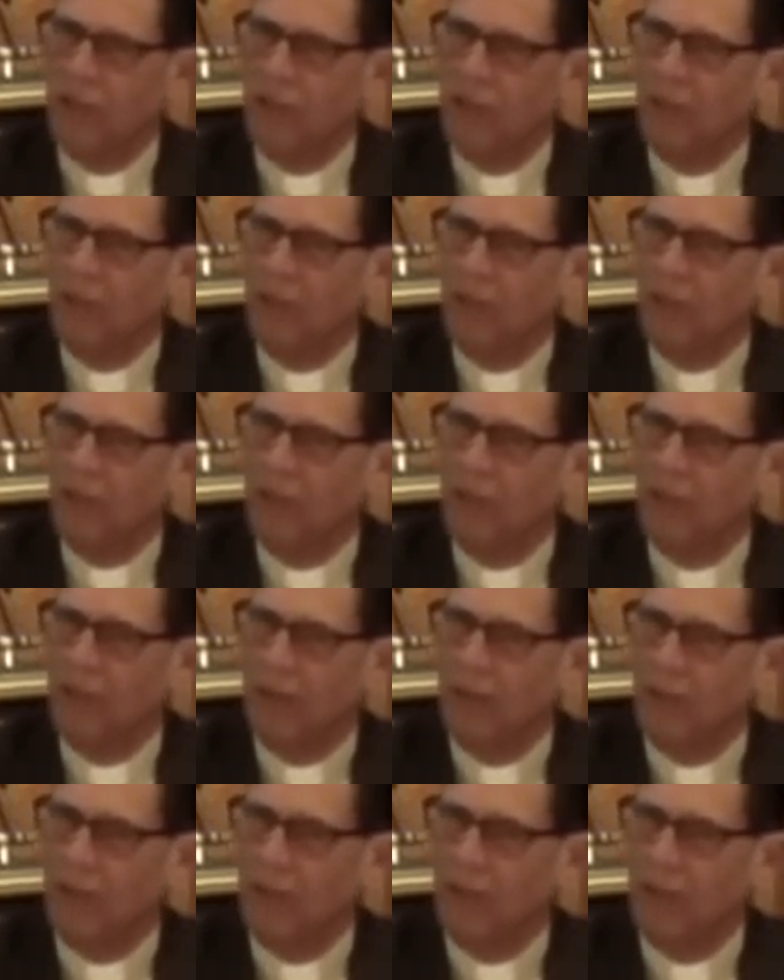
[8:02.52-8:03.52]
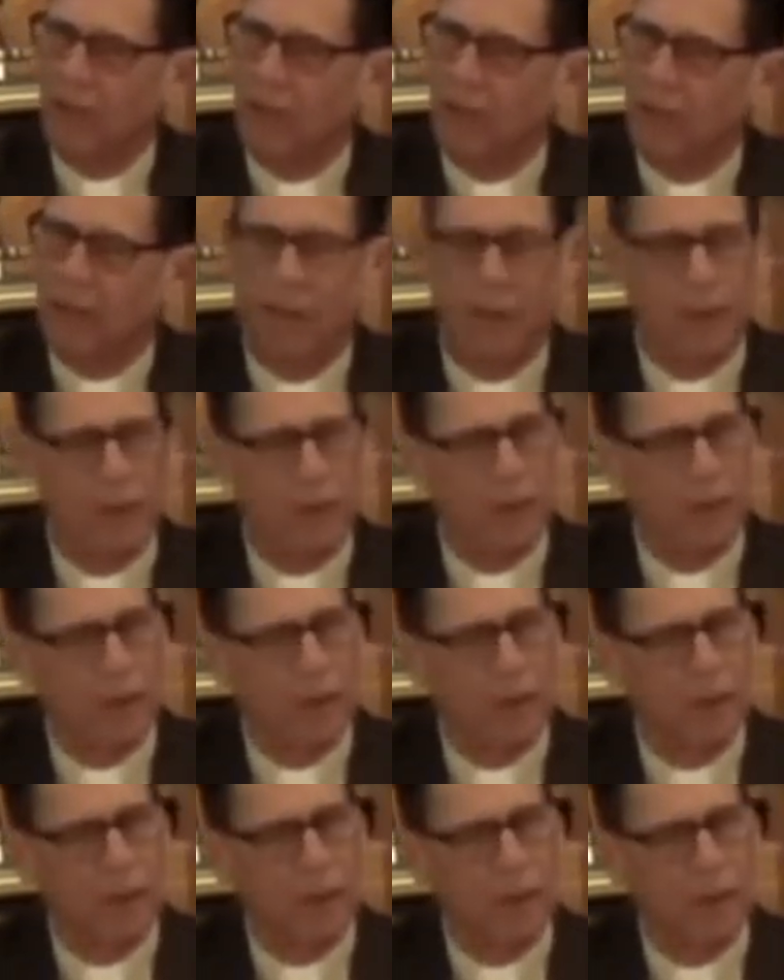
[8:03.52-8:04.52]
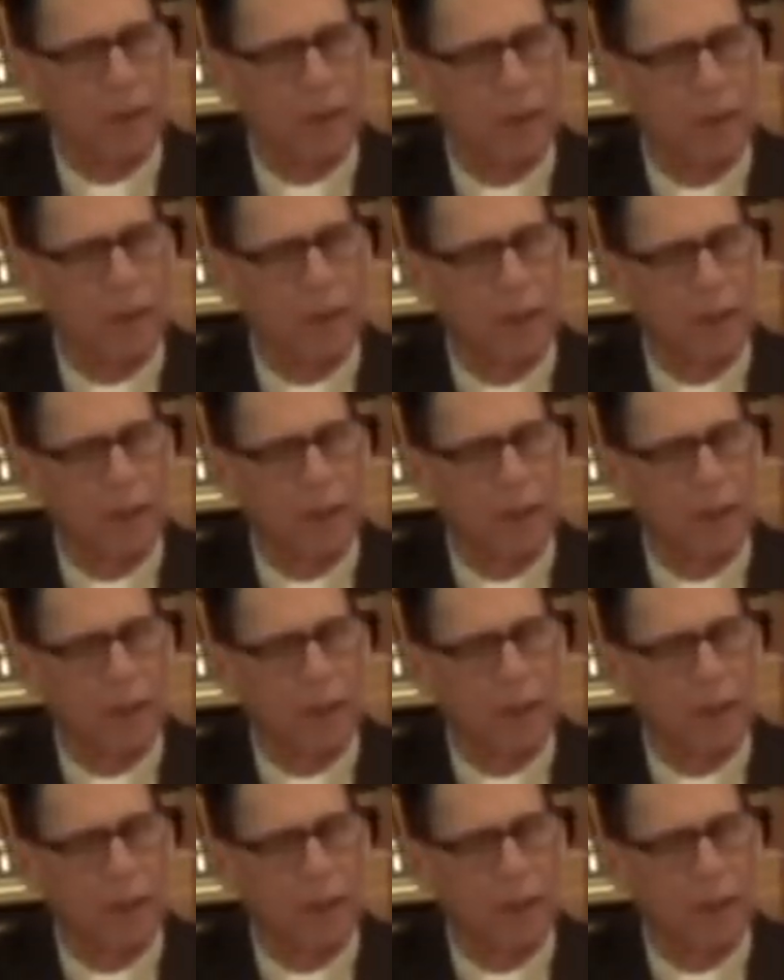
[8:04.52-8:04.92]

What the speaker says: Nobody speaks.